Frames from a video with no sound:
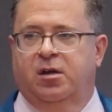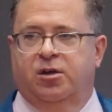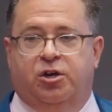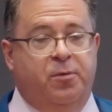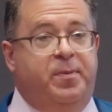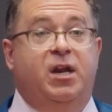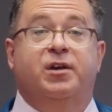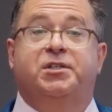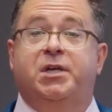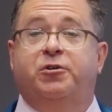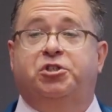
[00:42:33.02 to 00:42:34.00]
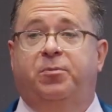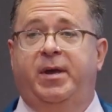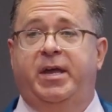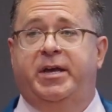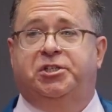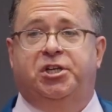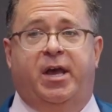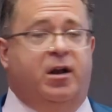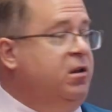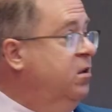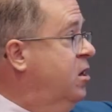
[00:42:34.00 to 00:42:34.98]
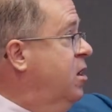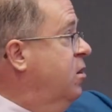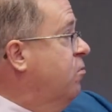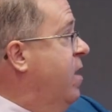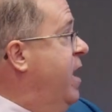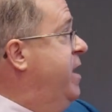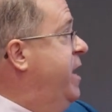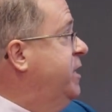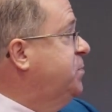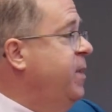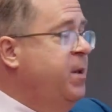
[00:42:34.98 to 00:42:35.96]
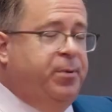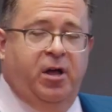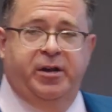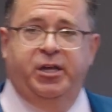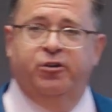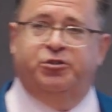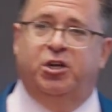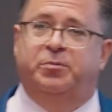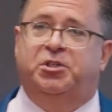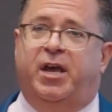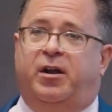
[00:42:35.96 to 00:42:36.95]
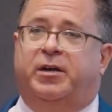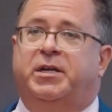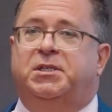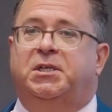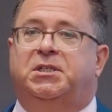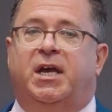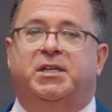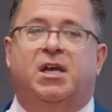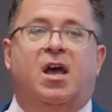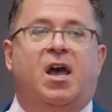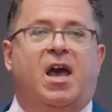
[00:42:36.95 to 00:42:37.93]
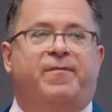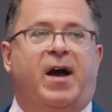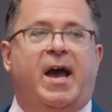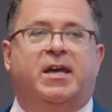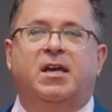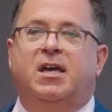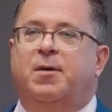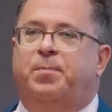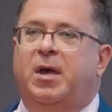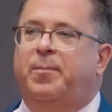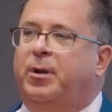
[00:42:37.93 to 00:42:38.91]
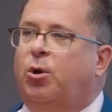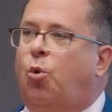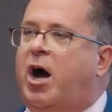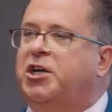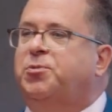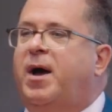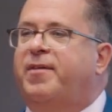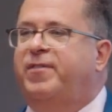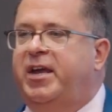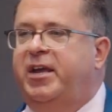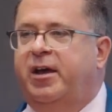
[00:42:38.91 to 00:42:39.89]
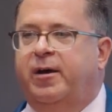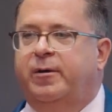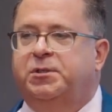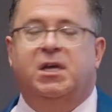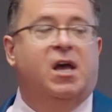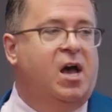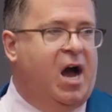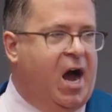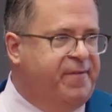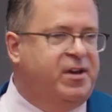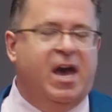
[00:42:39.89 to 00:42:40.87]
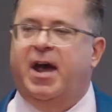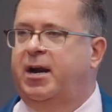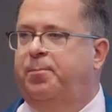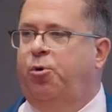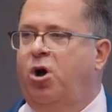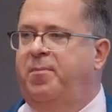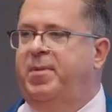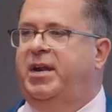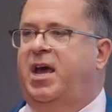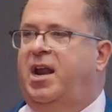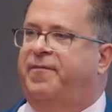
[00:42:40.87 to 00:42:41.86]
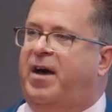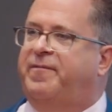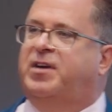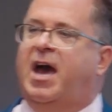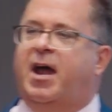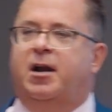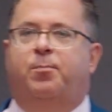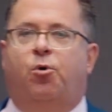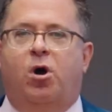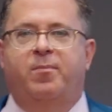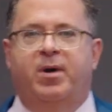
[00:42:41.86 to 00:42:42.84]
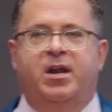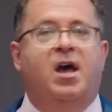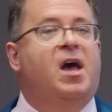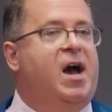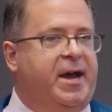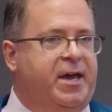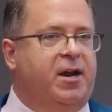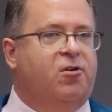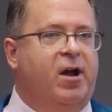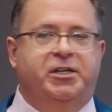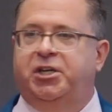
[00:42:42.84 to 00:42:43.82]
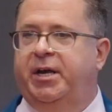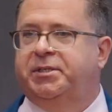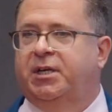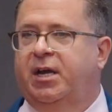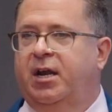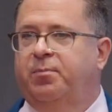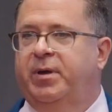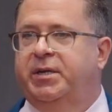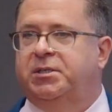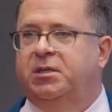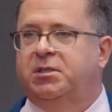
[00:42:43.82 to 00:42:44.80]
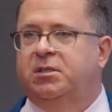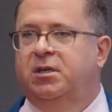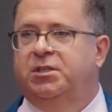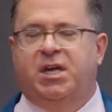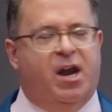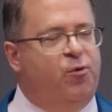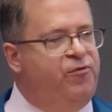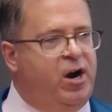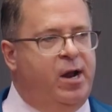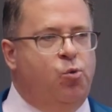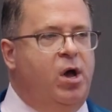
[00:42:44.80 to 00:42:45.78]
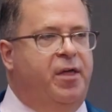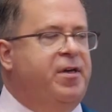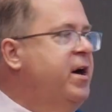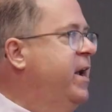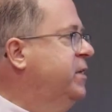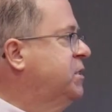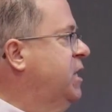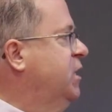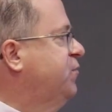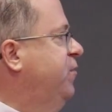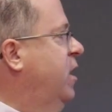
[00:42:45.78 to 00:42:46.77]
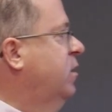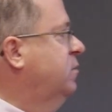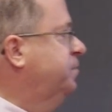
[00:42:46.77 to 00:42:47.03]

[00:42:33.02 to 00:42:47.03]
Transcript: could be to a social media channel. Ryan has people on the YouTube channel because he says, if I can get people to watch my videos, I've got an appointment, and if I've got an appointment, I got a great chance of getting business. He's got a very well thought out sales funnel.